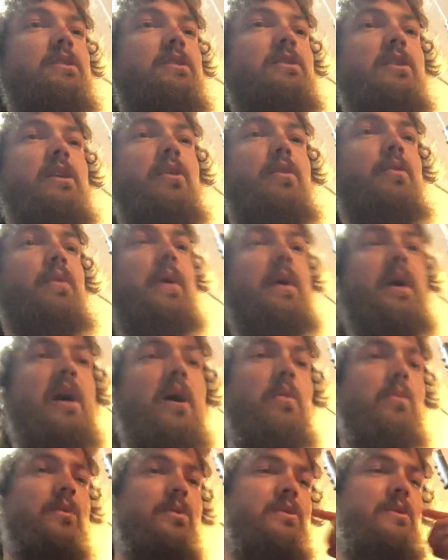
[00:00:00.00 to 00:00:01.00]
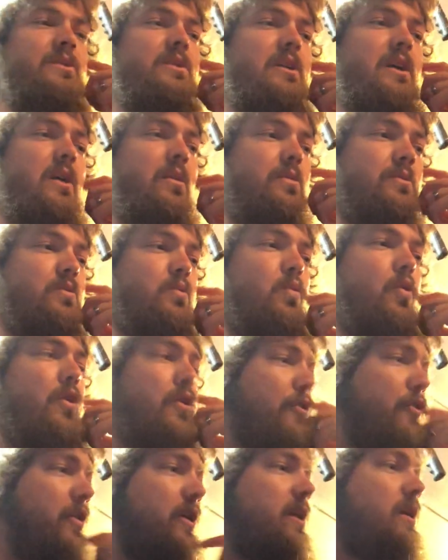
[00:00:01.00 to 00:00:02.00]
another thing I was
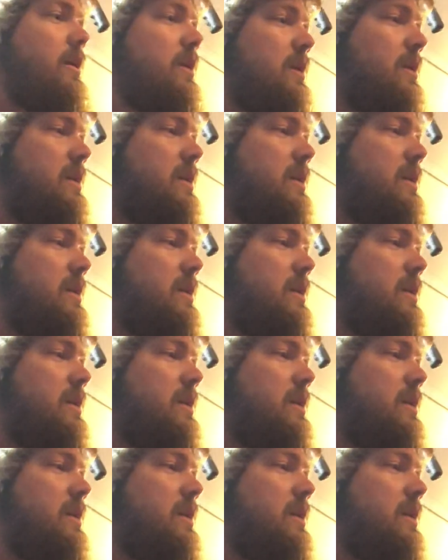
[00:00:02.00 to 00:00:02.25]
wondering,